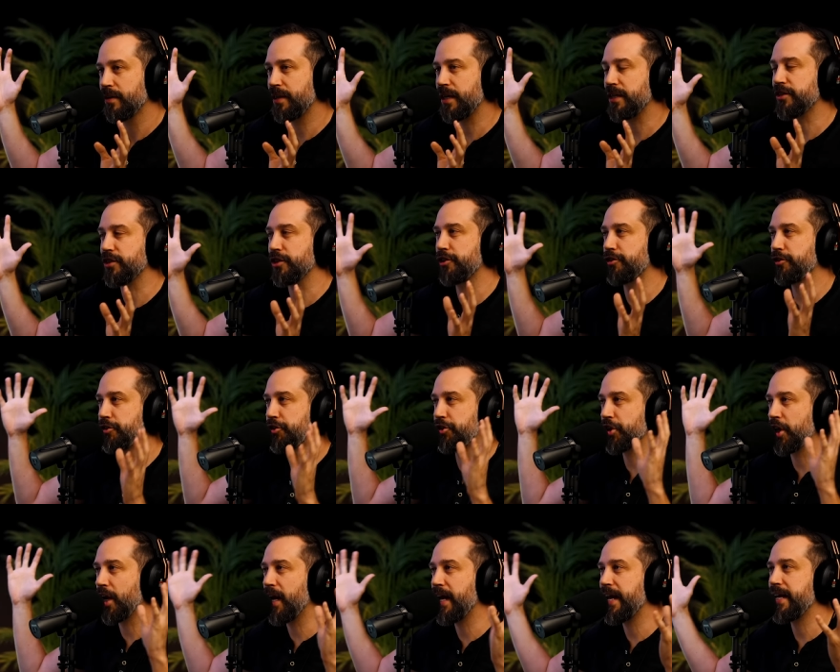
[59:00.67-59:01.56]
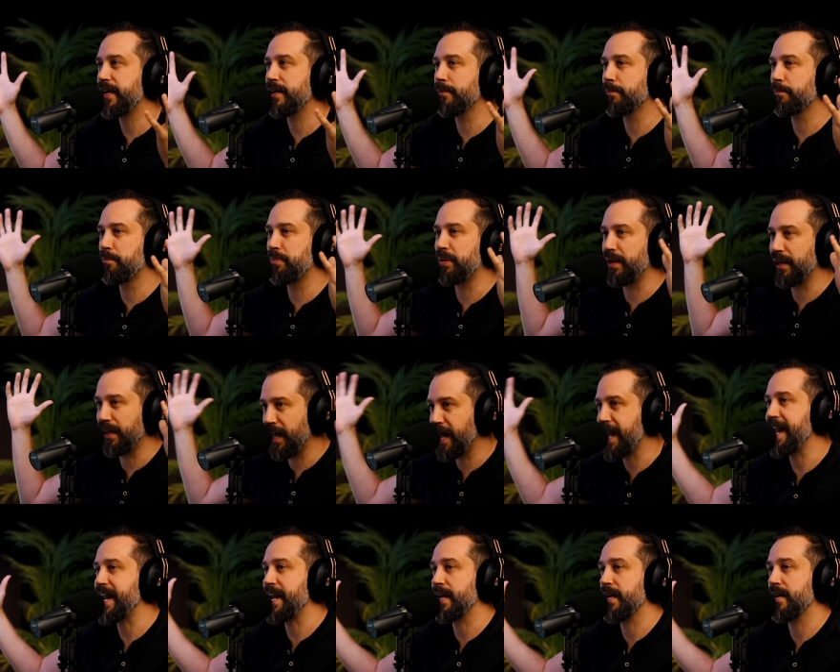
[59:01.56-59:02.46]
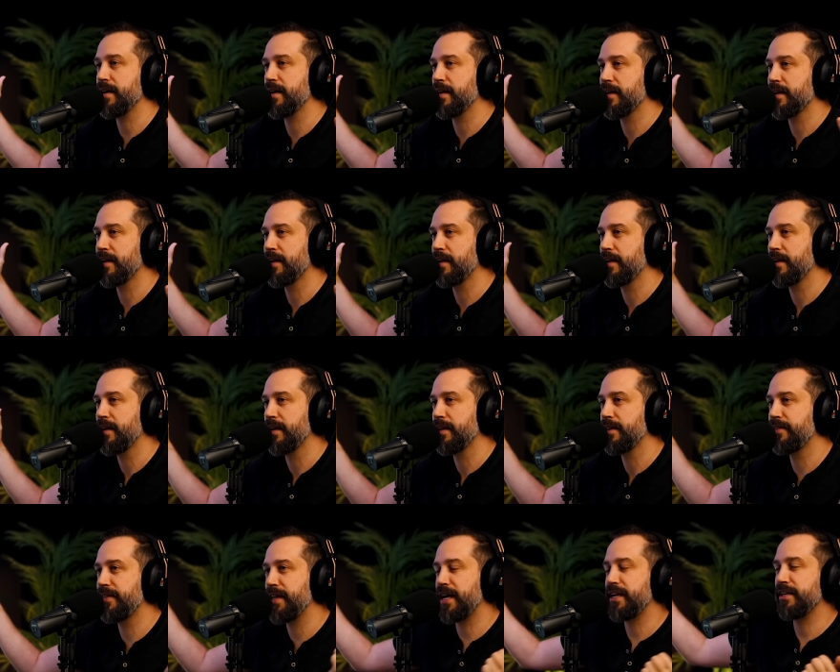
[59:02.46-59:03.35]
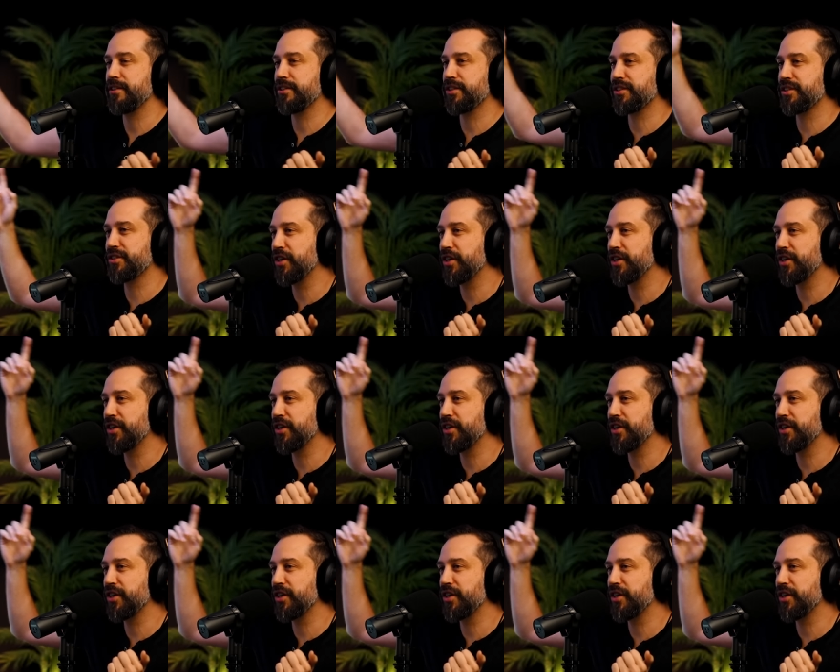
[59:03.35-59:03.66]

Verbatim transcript: there's a giant plane that is